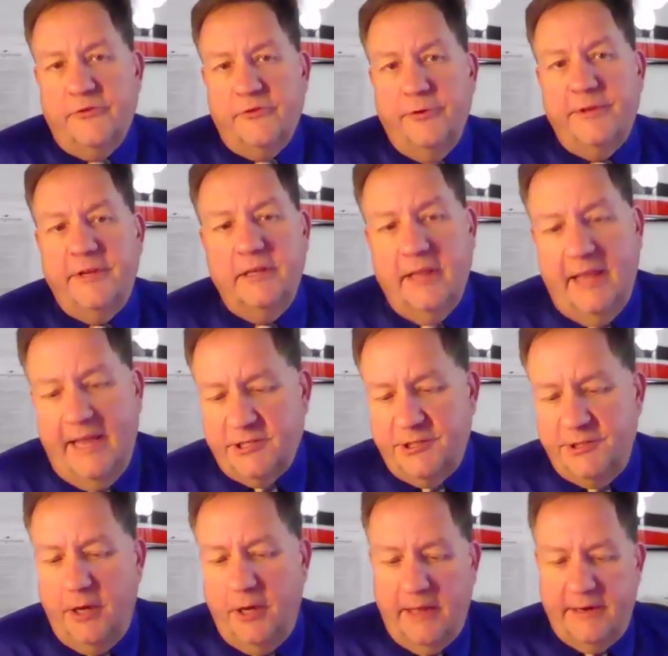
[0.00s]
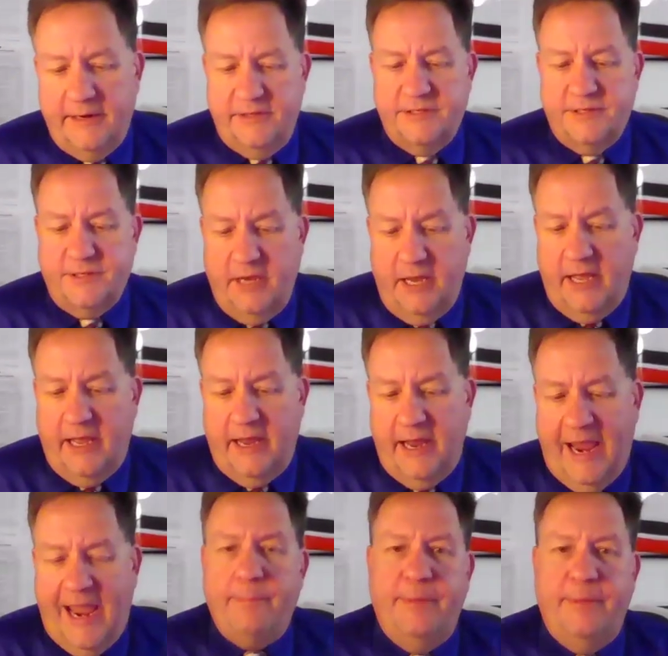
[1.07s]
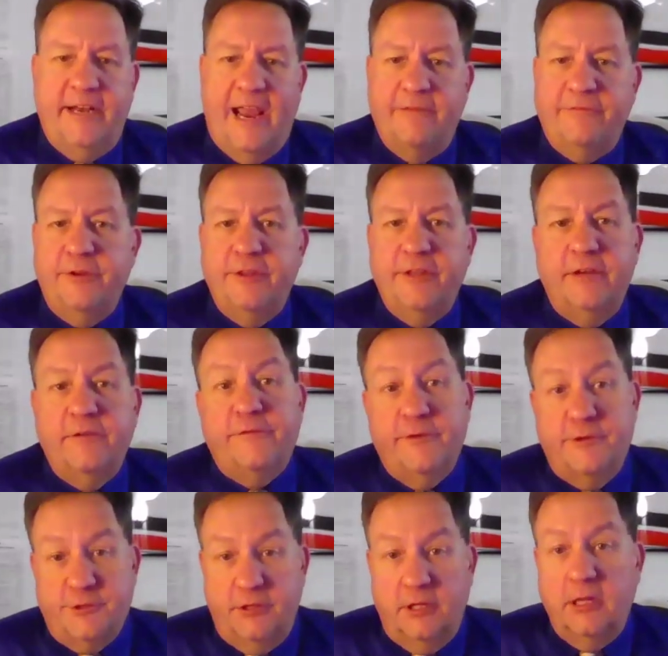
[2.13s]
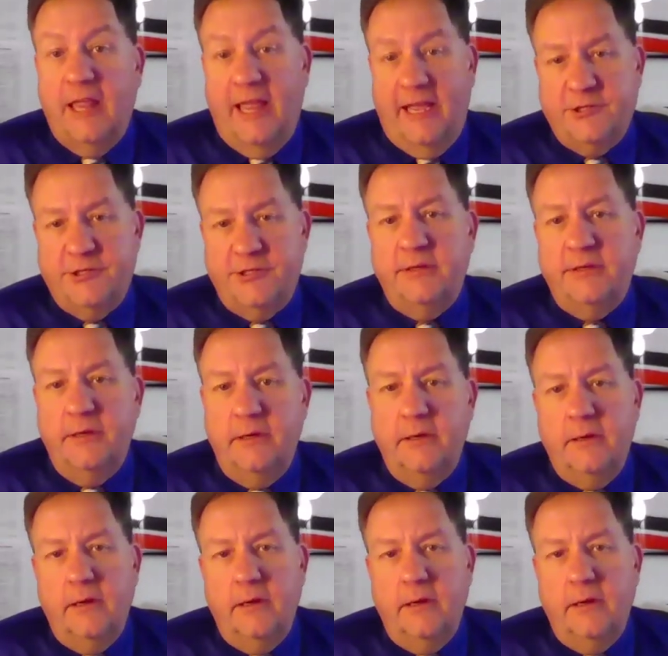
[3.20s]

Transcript: So the election audits happen after the official election.